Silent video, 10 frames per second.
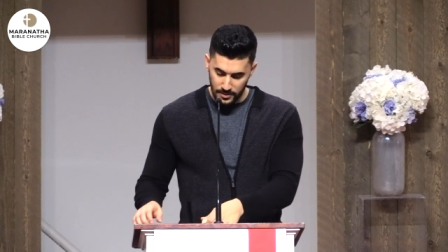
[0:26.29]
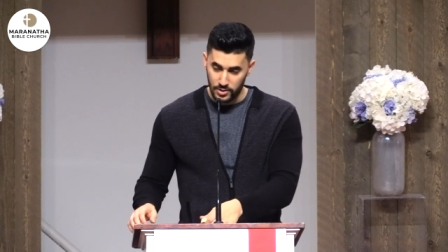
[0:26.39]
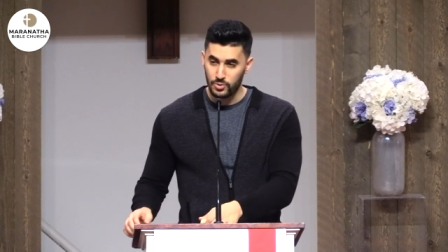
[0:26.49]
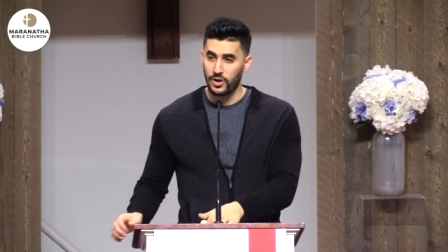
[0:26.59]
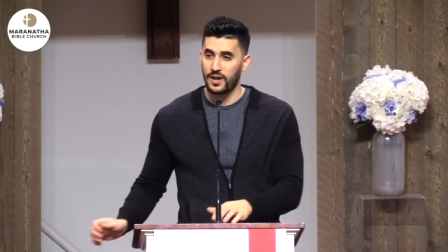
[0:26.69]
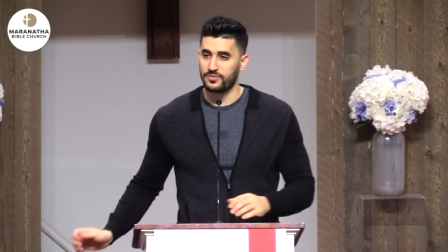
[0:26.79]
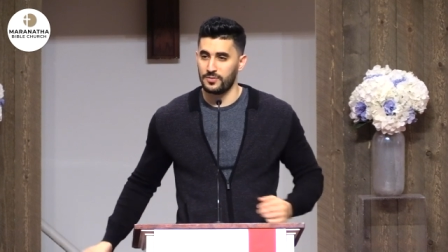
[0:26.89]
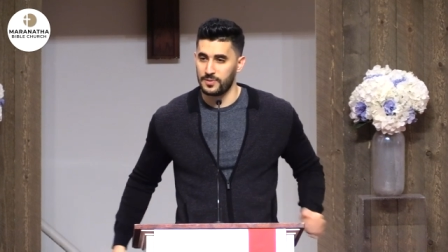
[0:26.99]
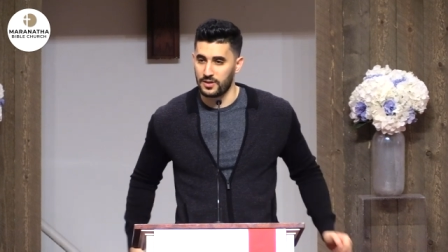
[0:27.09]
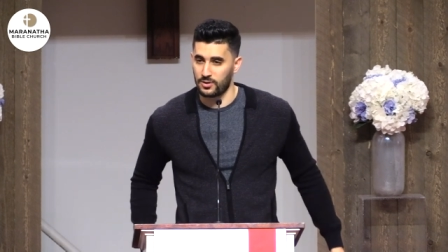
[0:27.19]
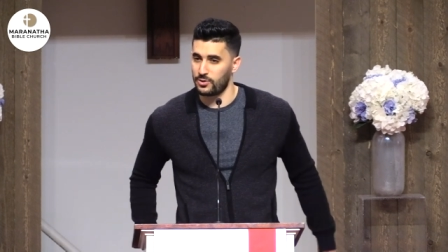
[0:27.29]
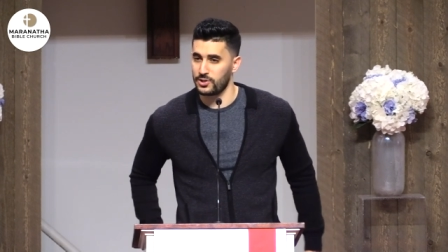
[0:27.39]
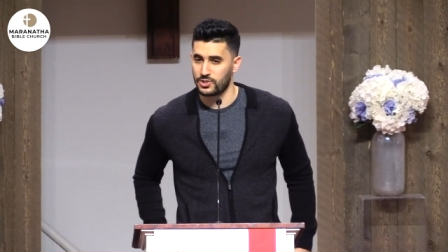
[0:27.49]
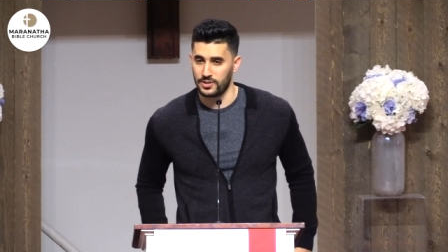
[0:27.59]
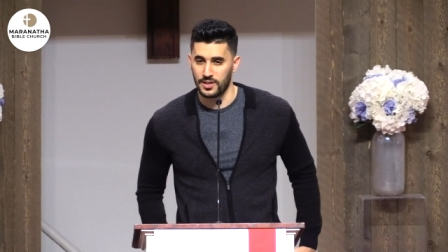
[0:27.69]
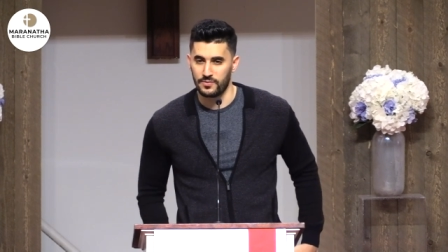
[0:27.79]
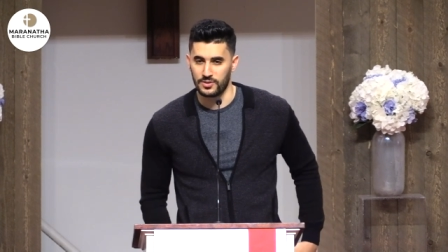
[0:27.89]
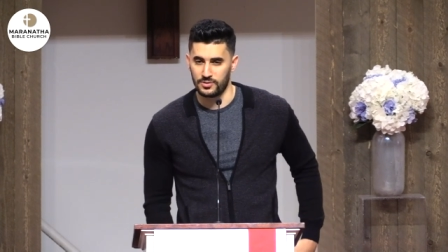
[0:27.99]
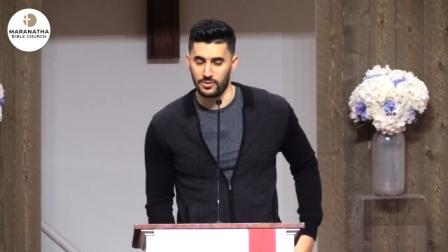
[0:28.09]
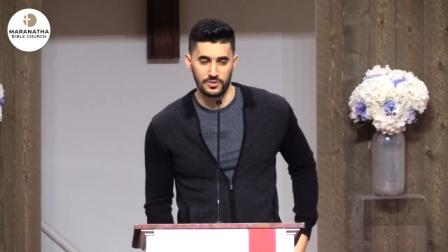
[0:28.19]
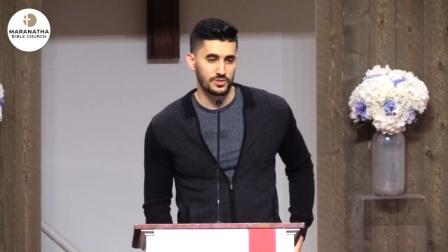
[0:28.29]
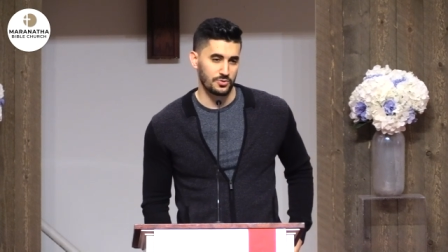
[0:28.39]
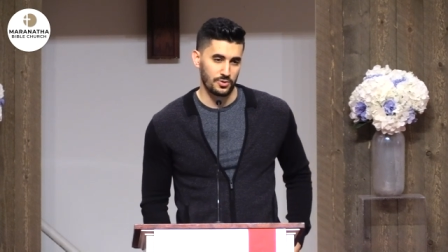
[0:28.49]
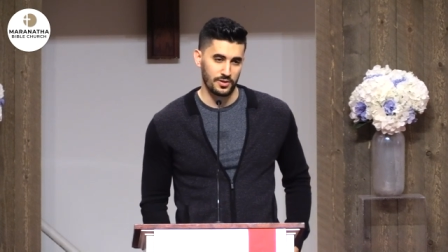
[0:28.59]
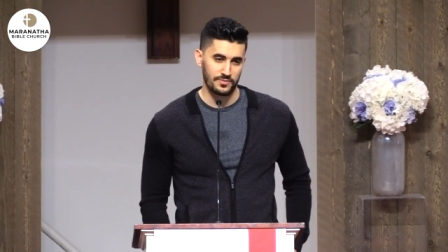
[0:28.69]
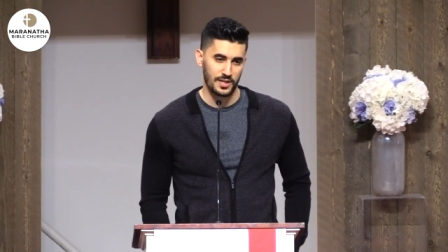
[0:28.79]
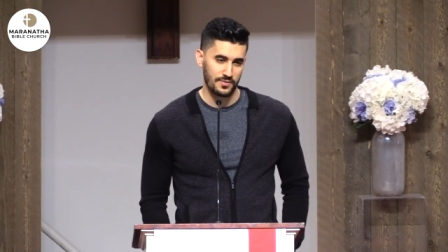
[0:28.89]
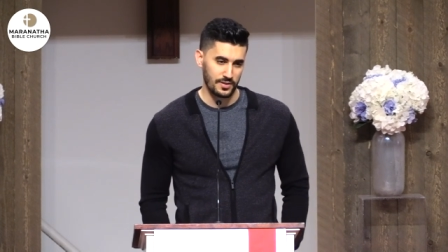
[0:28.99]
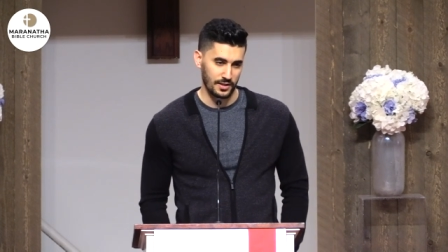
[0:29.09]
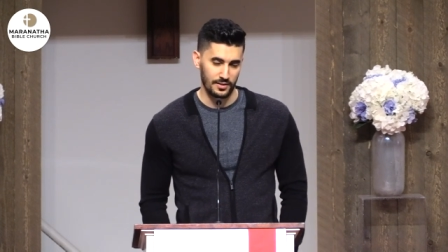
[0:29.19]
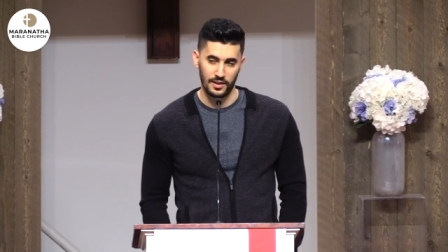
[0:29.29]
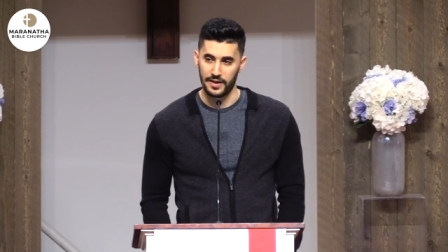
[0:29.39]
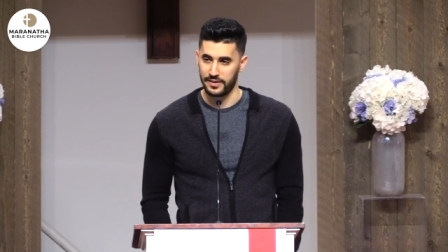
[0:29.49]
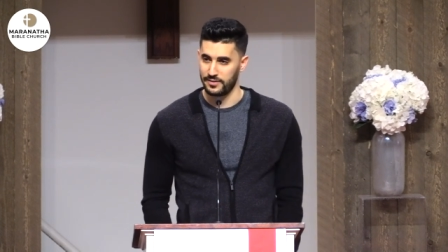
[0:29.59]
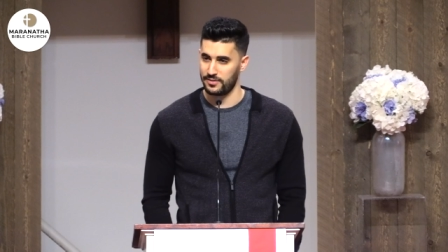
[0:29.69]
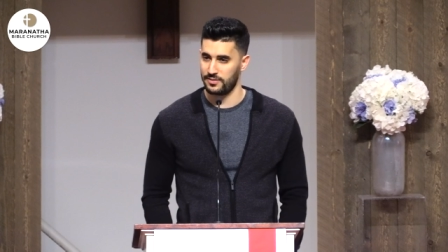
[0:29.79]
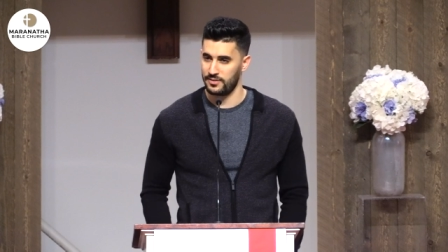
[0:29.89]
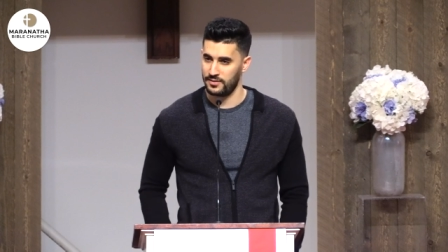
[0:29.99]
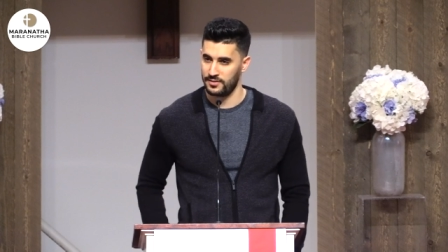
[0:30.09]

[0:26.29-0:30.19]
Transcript: You don't have to be a Christian even to know the story of David and Goliath.